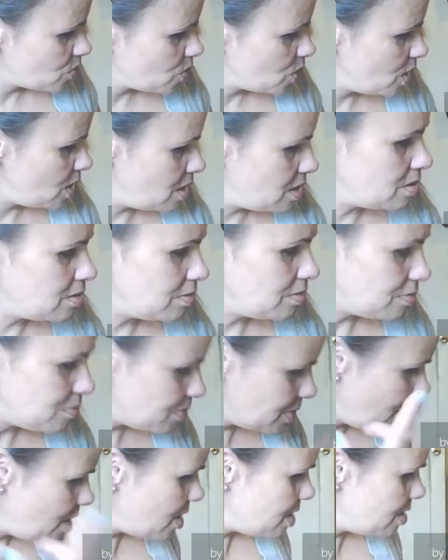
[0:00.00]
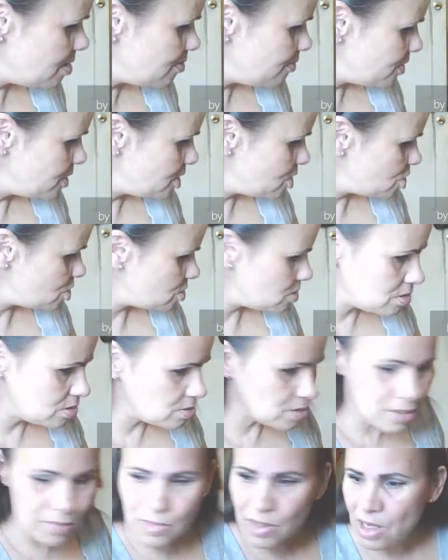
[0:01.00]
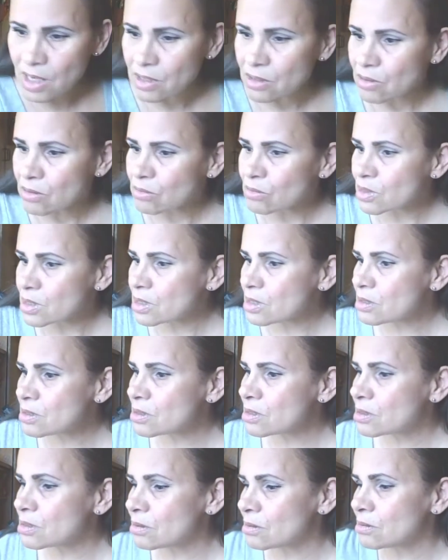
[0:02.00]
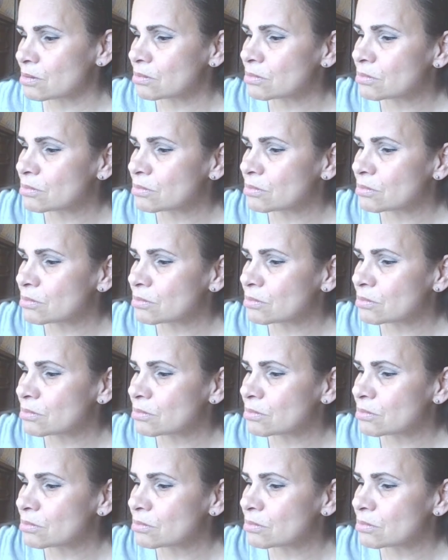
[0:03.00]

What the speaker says: Okay, now I can finish the cream liner. Where is it?